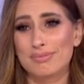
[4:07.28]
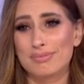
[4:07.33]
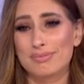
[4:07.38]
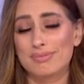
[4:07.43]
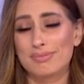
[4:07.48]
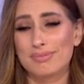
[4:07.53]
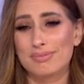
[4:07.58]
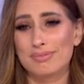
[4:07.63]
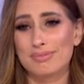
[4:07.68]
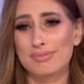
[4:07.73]

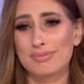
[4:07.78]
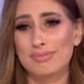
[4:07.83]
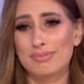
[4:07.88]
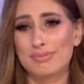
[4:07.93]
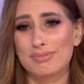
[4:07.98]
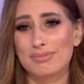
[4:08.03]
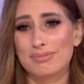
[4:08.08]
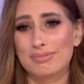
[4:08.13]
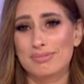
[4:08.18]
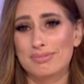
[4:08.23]

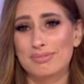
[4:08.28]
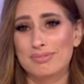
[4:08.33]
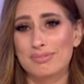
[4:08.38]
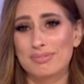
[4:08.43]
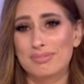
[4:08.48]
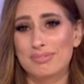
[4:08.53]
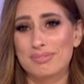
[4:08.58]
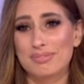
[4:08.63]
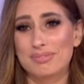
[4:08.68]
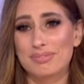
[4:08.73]

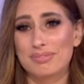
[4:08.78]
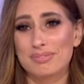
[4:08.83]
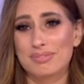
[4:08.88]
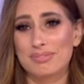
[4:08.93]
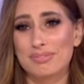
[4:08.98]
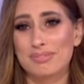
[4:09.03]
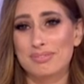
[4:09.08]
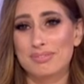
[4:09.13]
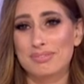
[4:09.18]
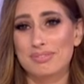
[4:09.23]

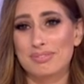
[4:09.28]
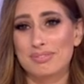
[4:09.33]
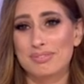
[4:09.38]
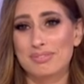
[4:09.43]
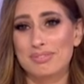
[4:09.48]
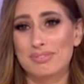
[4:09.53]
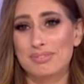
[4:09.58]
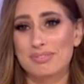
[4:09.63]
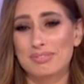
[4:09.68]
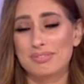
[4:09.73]

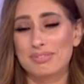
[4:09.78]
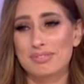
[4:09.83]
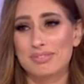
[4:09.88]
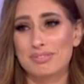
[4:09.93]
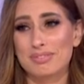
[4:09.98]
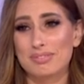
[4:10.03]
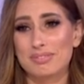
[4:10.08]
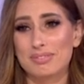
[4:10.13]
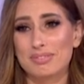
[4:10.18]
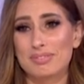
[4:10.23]

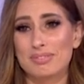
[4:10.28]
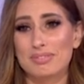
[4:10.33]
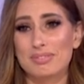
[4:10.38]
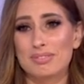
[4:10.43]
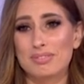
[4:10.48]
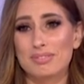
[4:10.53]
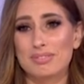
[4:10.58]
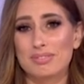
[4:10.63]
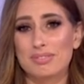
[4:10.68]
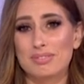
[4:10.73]

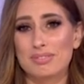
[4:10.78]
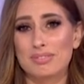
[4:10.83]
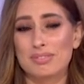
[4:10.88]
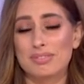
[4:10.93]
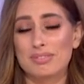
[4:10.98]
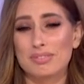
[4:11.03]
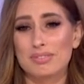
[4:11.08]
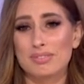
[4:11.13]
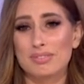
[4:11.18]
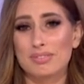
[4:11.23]

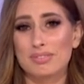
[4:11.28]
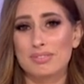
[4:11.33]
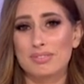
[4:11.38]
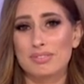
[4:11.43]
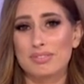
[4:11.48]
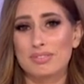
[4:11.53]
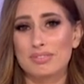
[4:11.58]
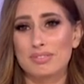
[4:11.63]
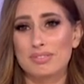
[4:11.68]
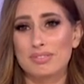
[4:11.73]

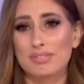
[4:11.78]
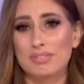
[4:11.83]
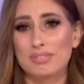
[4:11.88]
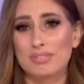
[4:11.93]
(not speaking)